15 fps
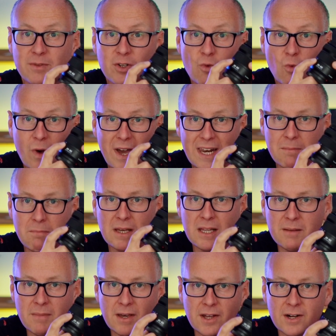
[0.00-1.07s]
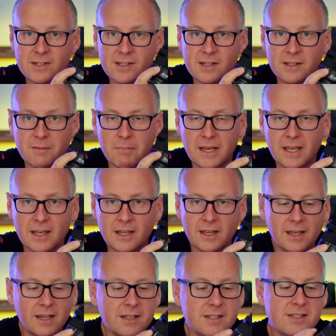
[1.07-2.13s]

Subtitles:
20 millimeters at the beginning and